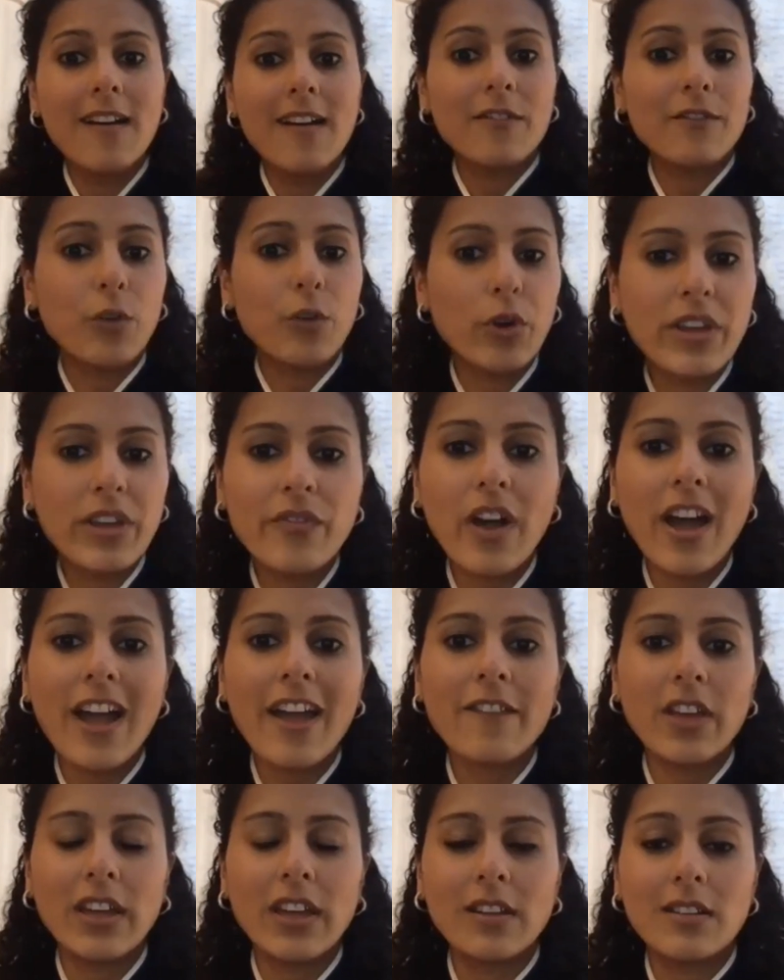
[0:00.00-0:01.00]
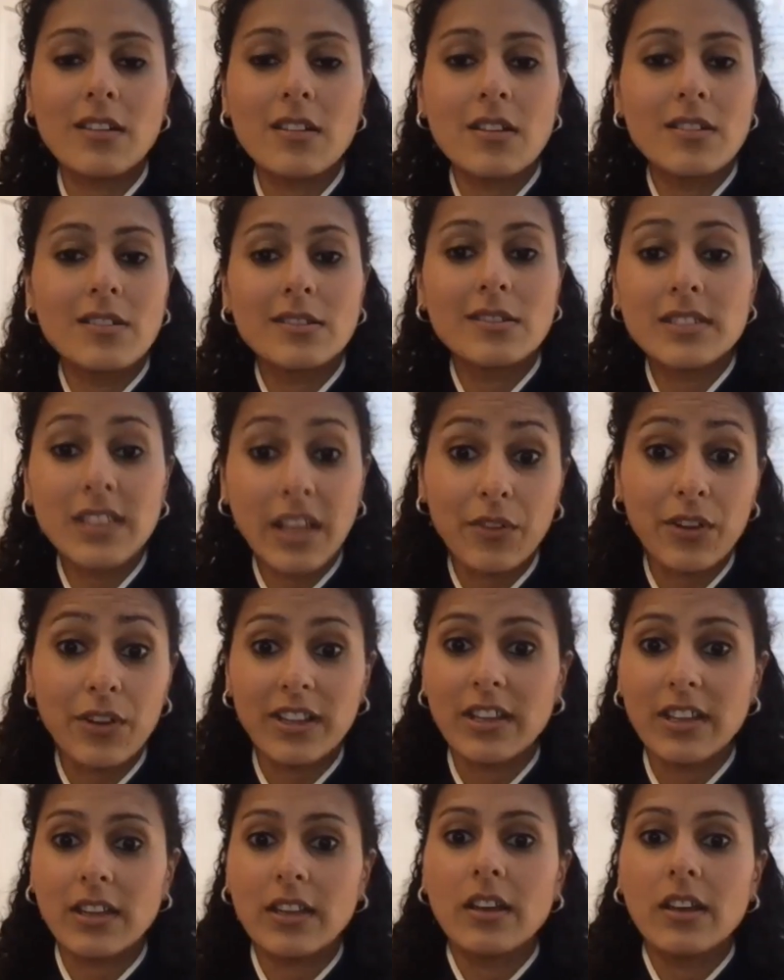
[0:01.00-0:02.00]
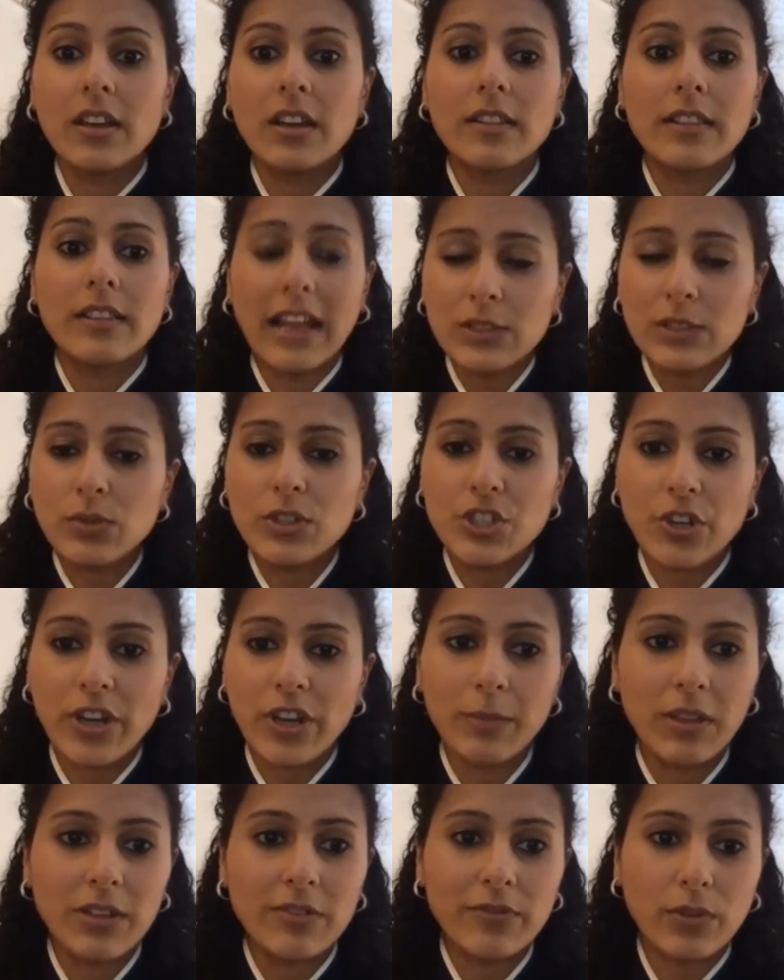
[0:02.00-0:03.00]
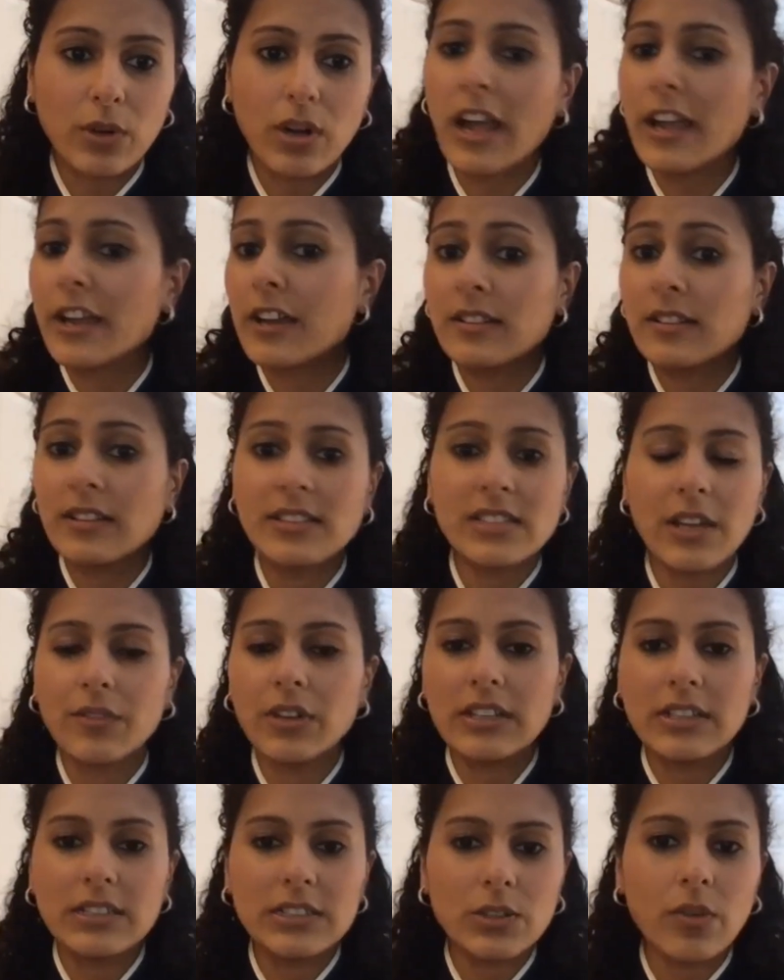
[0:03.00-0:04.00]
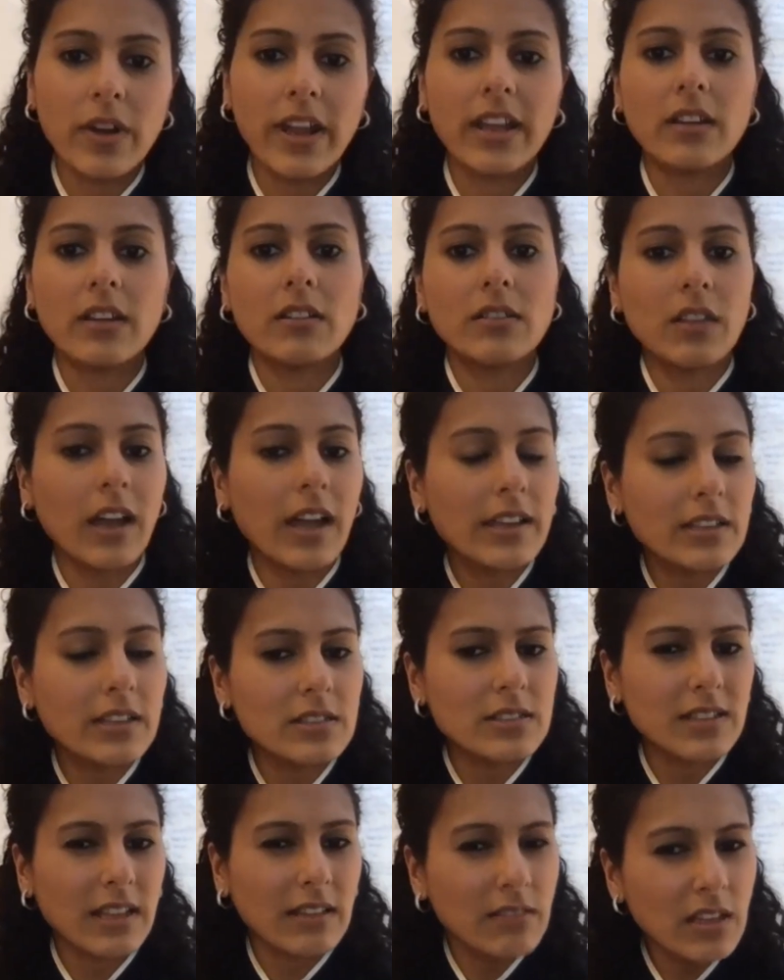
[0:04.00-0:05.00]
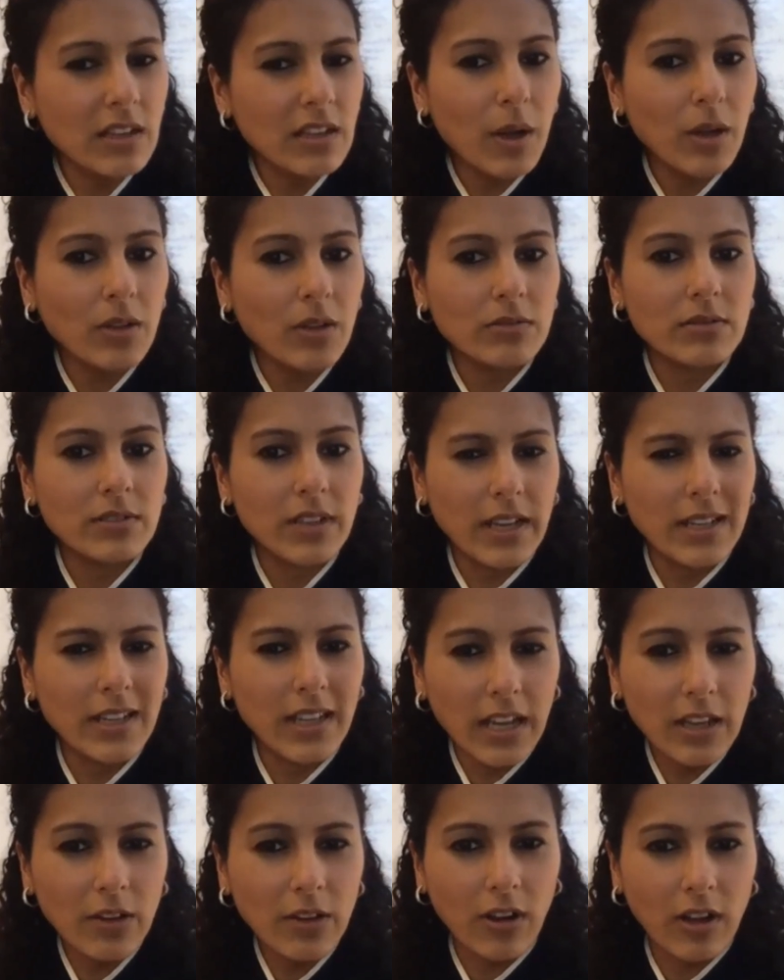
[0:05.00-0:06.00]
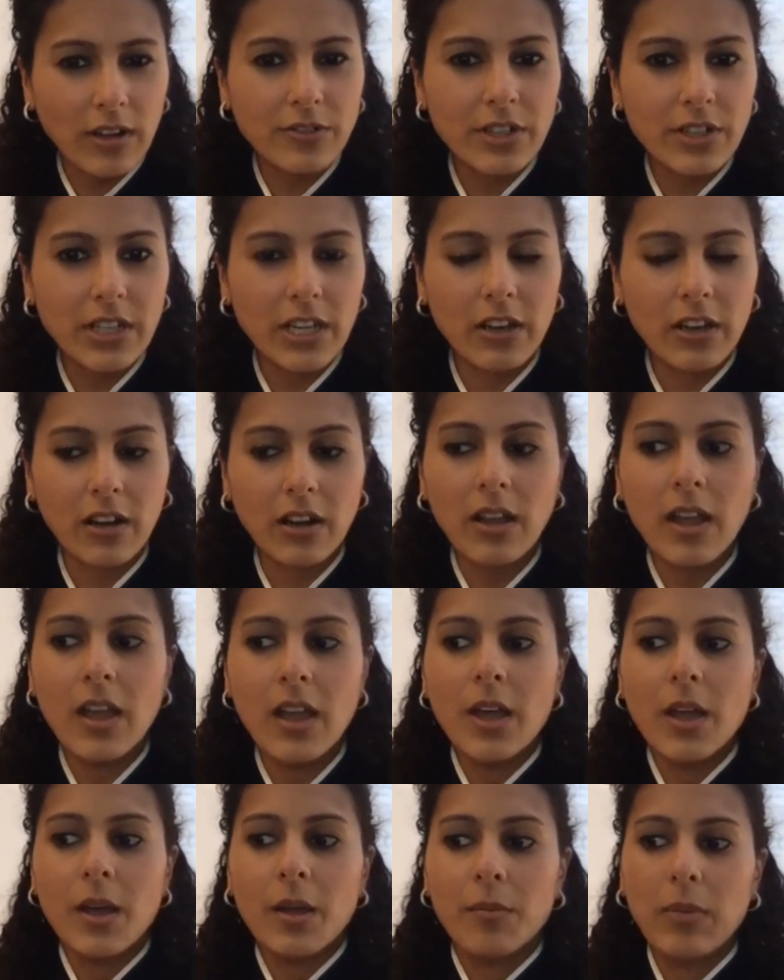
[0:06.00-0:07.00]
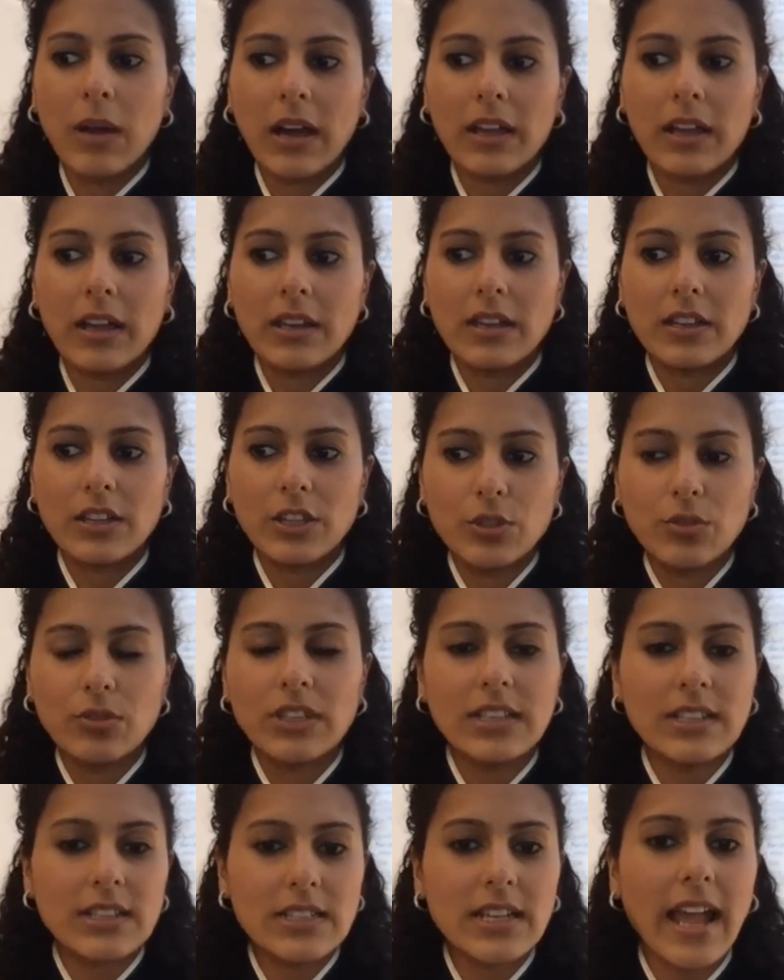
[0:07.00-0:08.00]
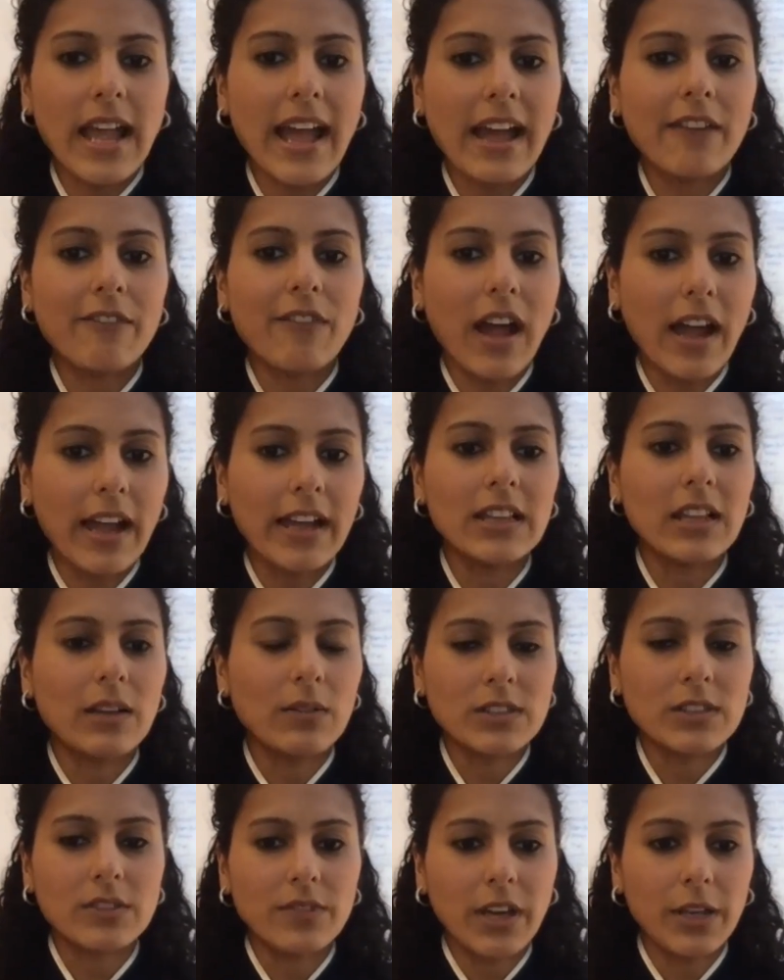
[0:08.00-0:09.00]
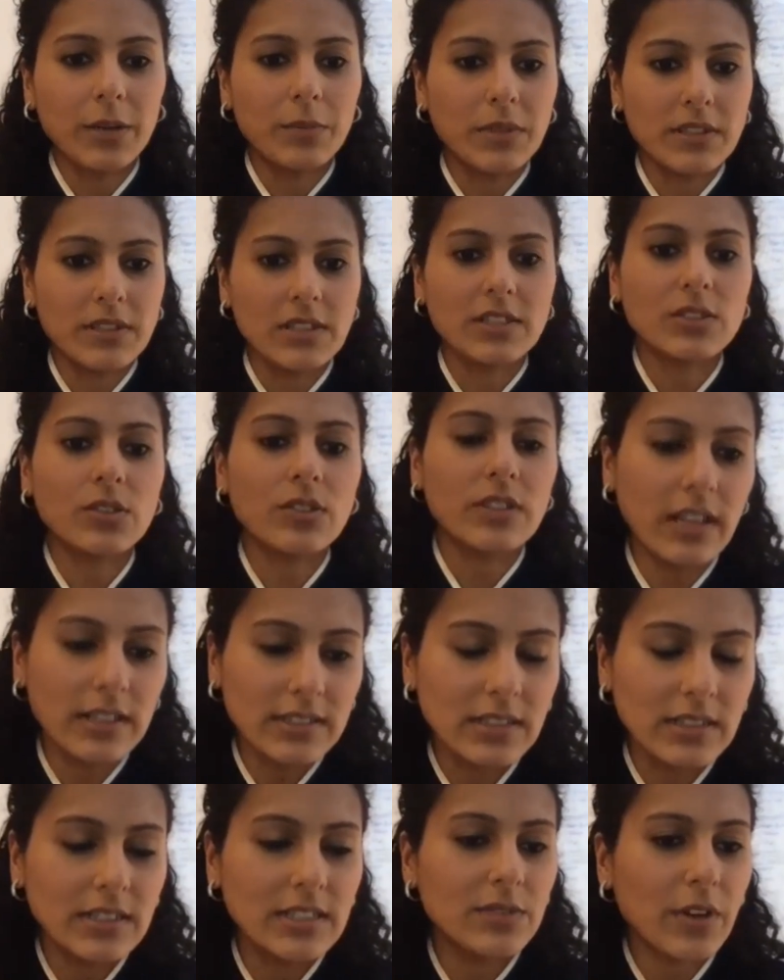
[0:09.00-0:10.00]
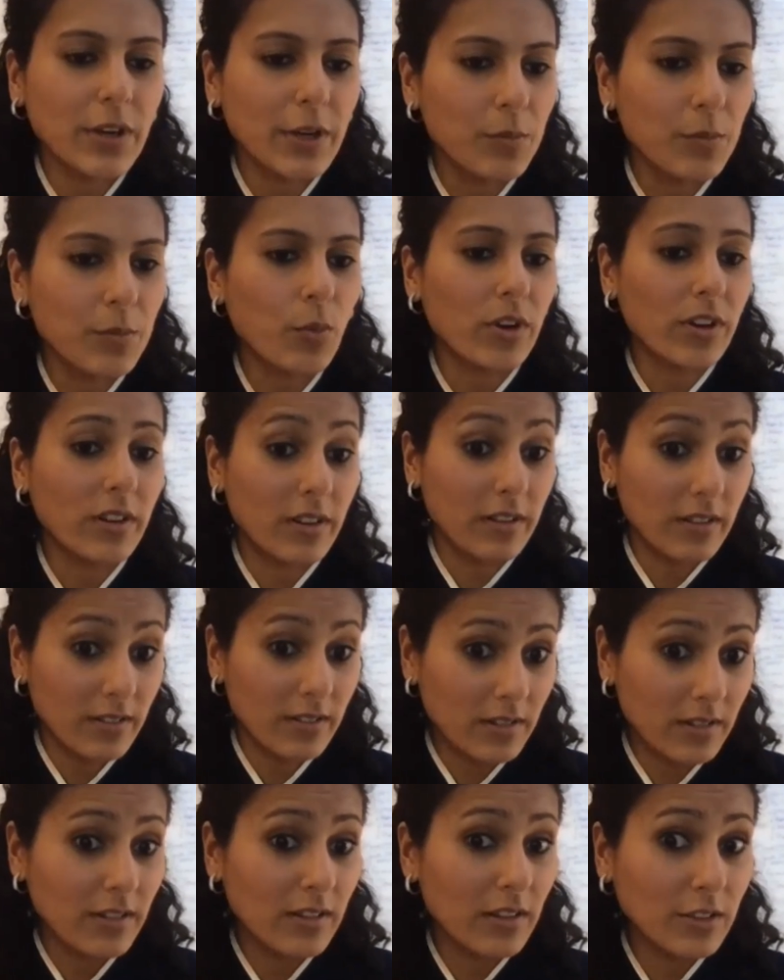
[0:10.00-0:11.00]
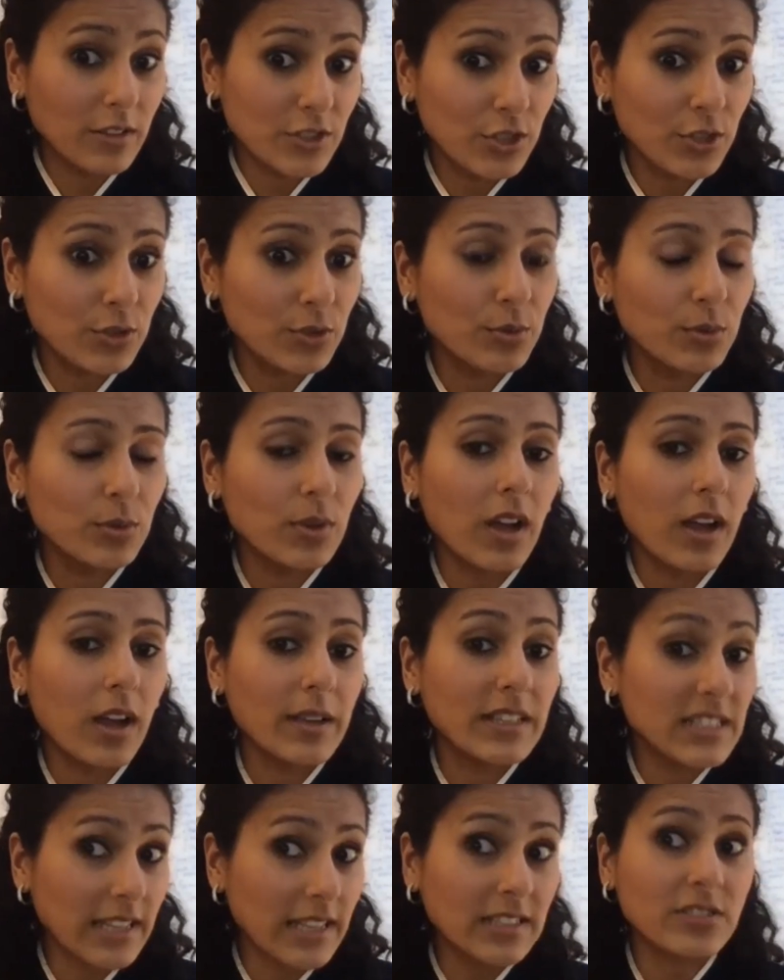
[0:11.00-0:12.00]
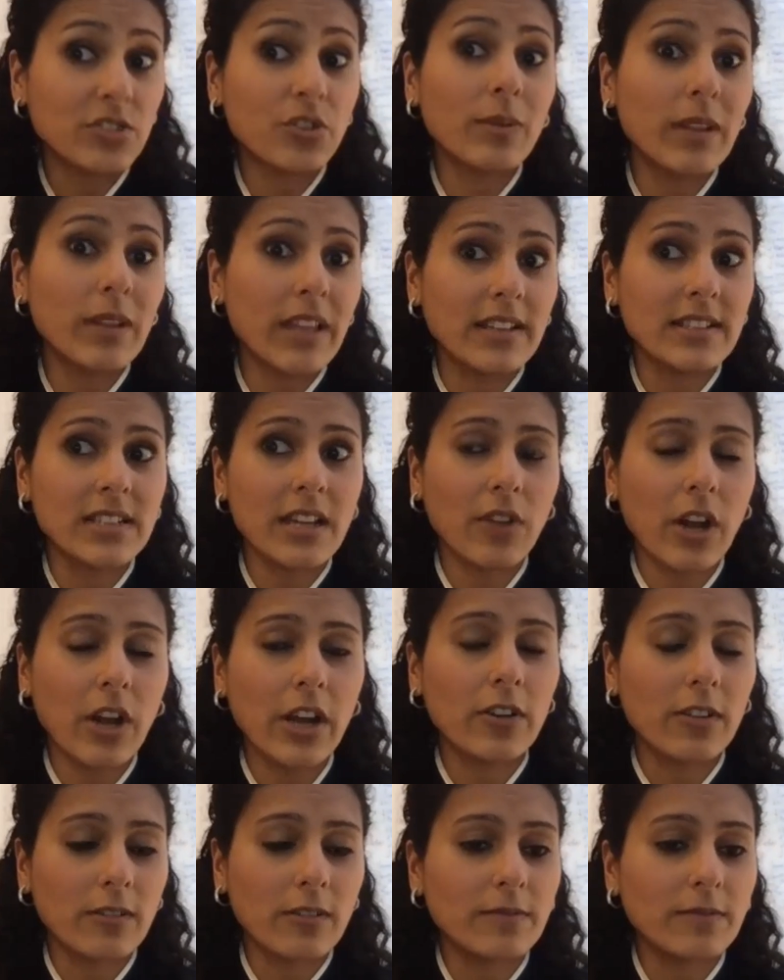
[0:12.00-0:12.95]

45 and 70. That's what you're aiming for. Higher than 70 is great. The highest is, I think, about 98 or 100 here, but you need to have high levels of vitamin D. So yes, it is very important it's extremely antiviral.